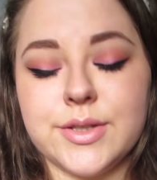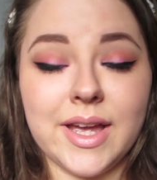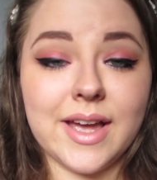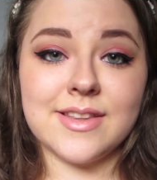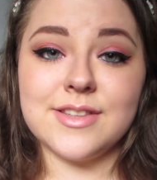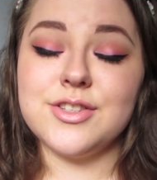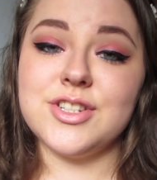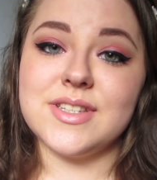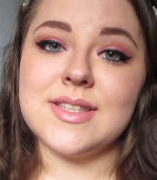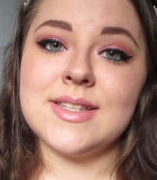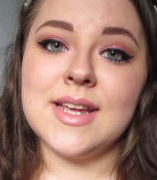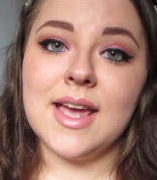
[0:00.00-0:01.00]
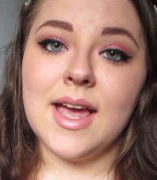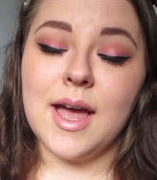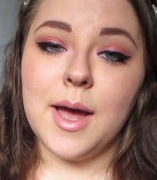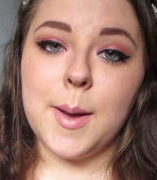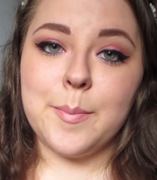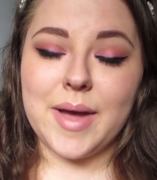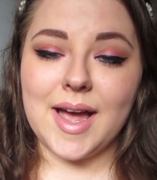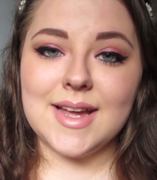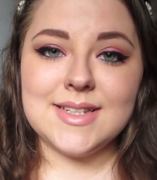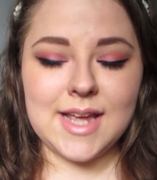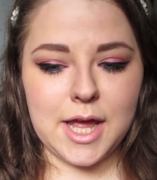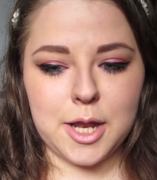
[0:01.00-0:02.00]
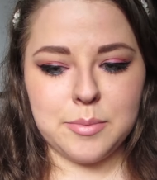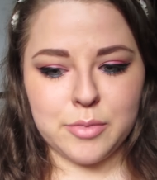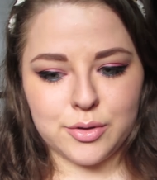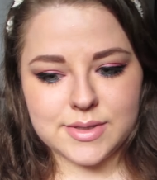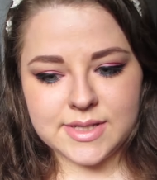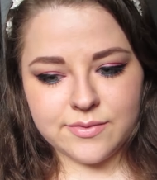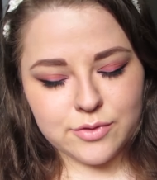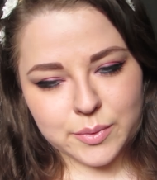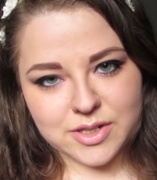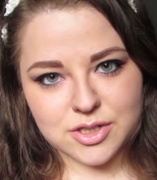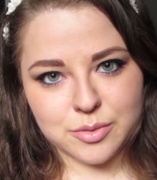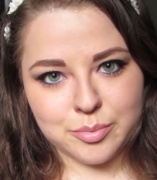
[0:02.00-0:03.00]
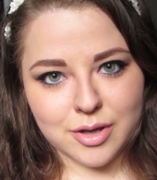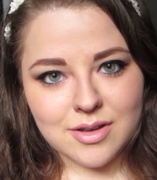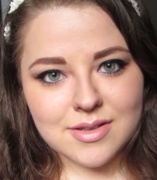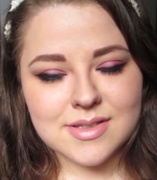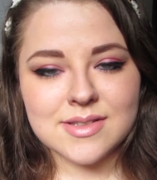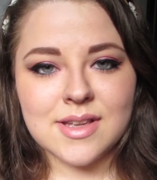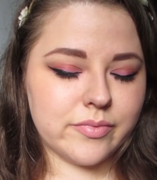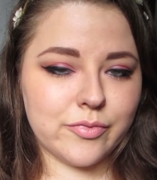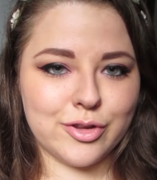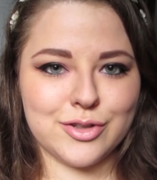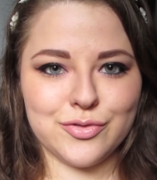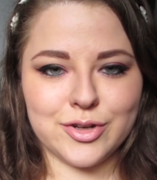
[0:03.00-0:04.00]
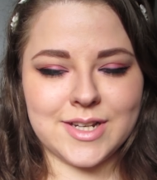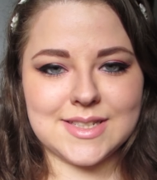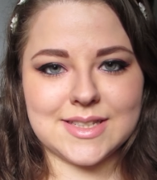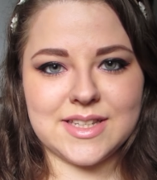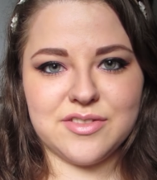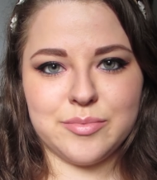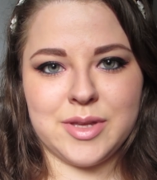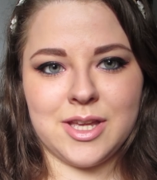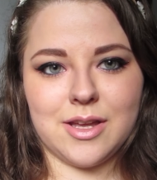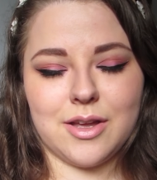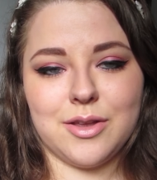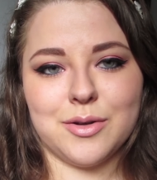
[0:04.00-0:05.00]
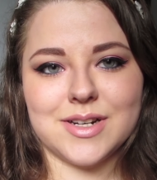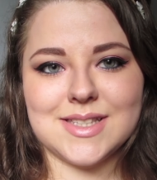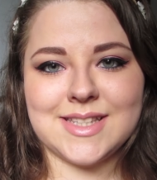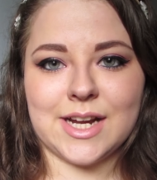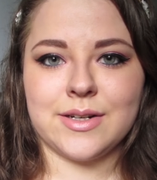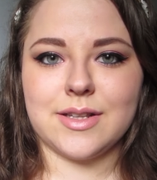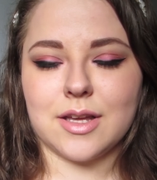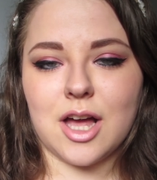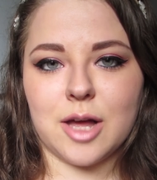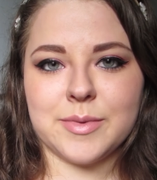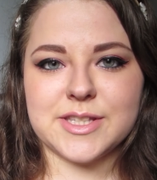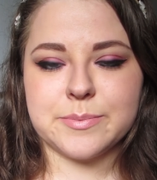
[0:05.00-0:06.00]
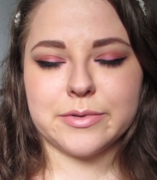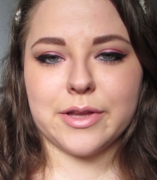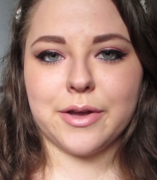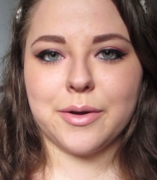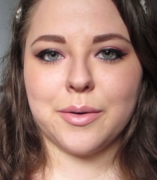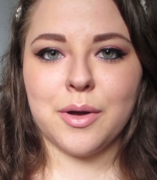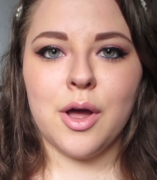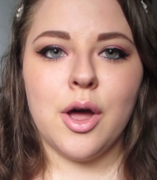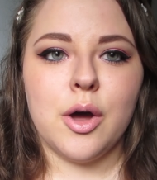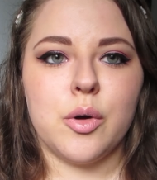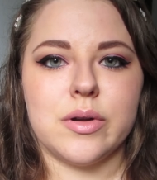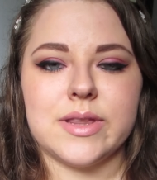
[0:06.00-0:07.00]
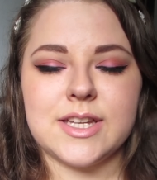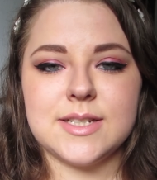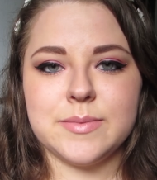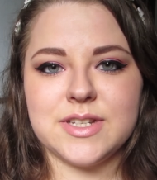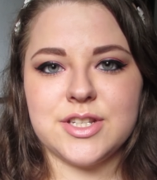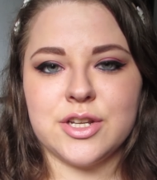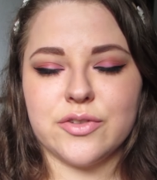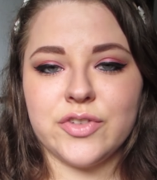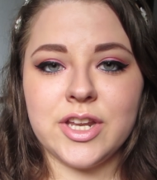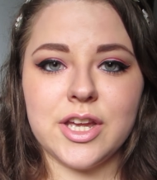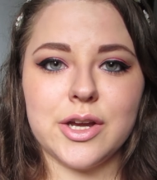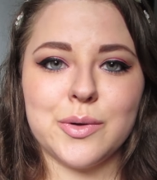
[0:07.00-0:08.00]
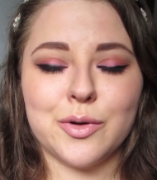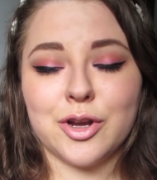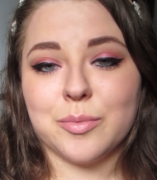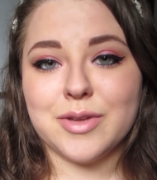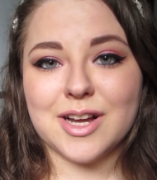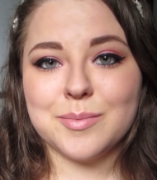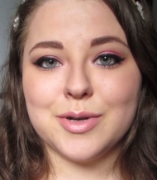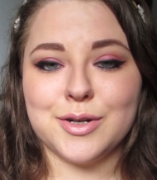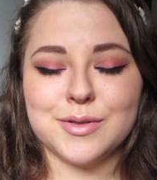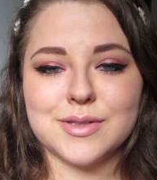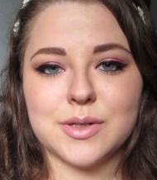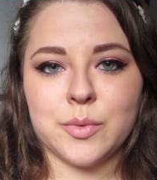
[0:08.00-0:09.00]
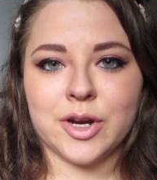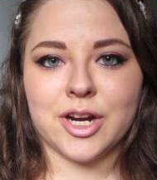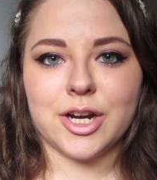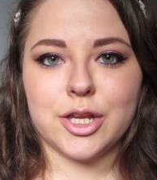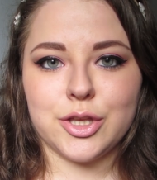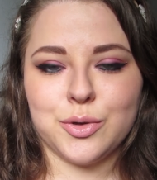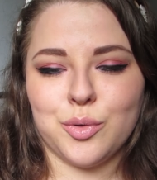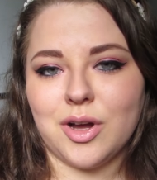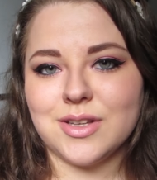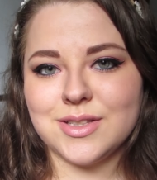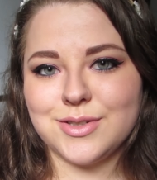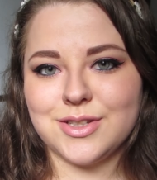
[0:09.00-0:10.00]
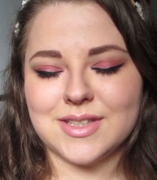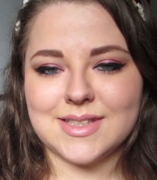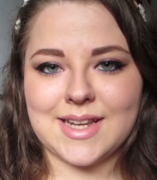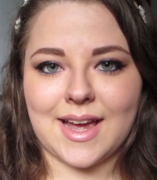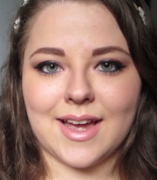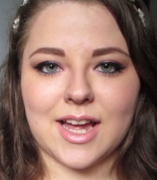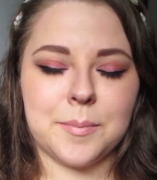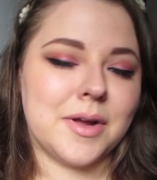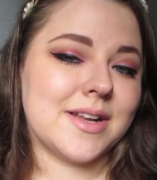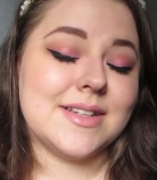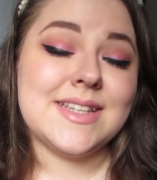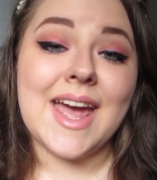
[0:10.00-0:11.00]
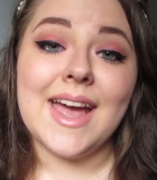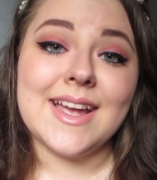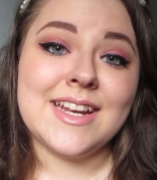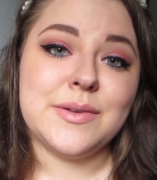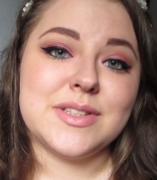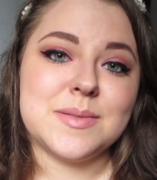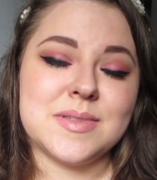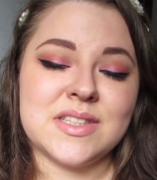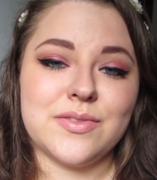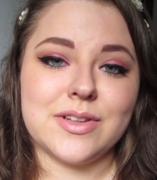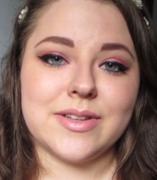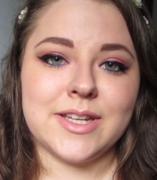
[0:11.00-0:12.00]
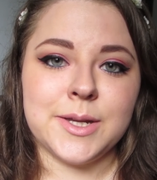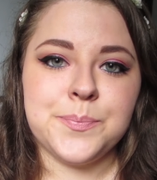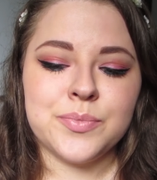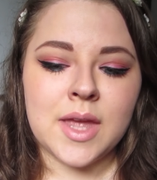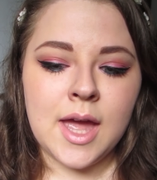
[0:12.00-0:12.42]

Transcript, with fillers: So yeah, these are just my ten most influential books. Feel free to leave me yours down in the comments below, or link me to your video or your blog post where you also do this tag. I'm not going to tag anyone specifically,